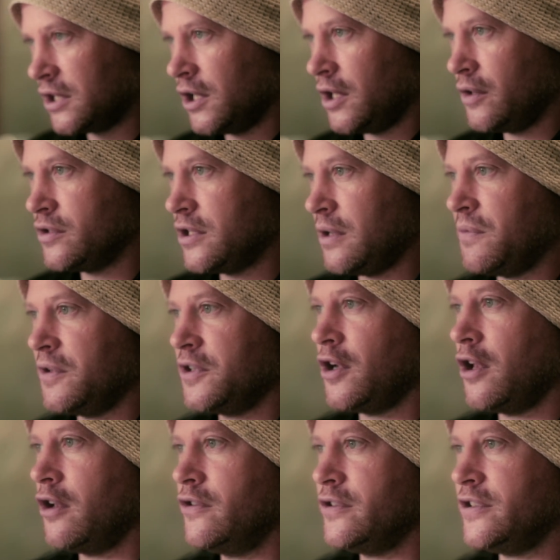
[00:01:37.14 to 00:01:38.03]
closed up the
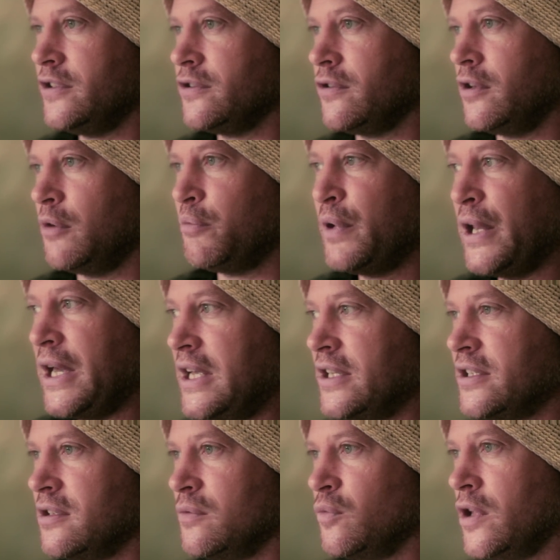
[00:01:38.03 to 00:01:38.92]
tolerances on the
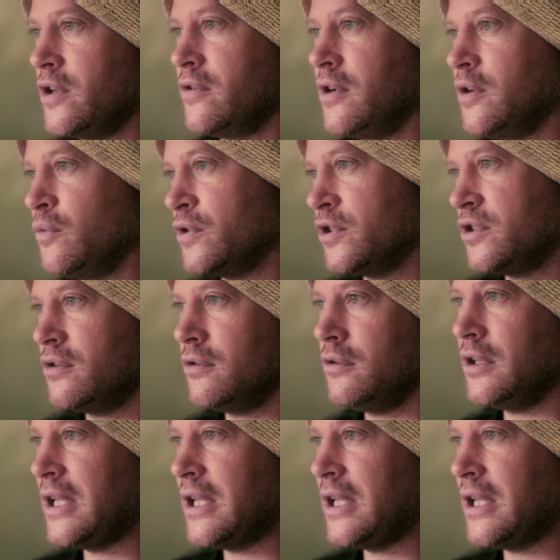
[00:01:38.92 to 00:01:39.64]
plates and whether it was still